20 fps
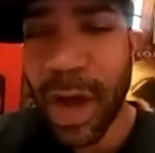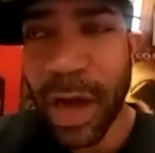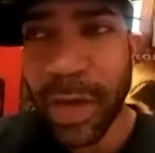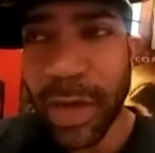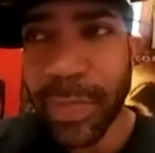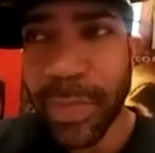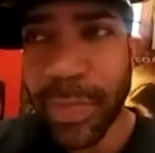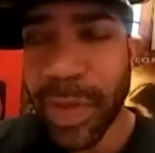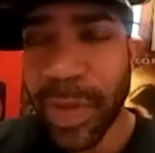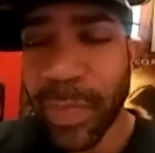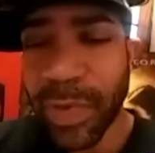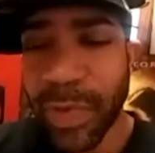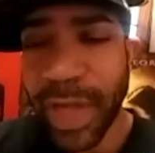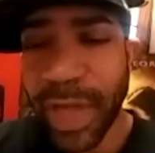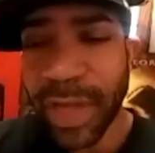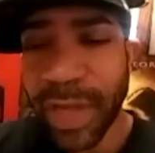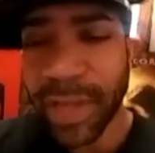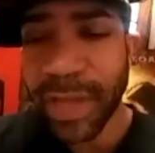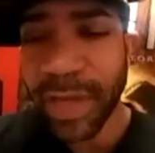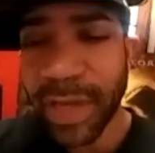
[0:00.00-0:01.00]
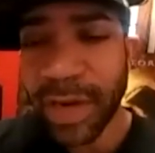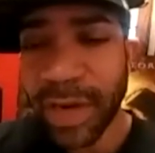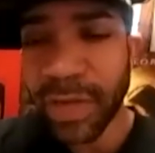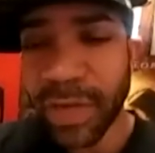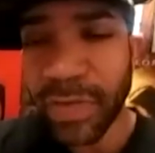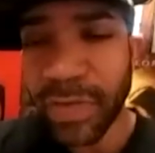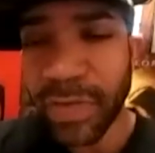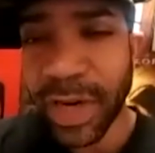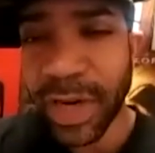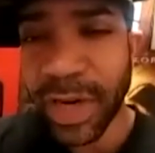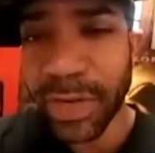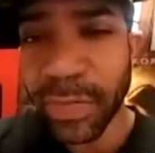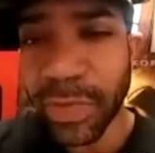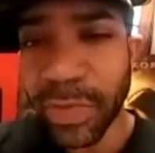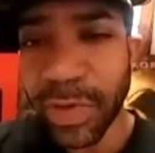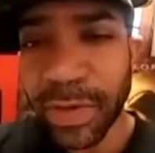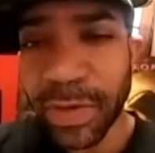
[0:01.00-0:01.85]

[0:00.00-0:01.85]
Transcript: on people that he did on the record, bro.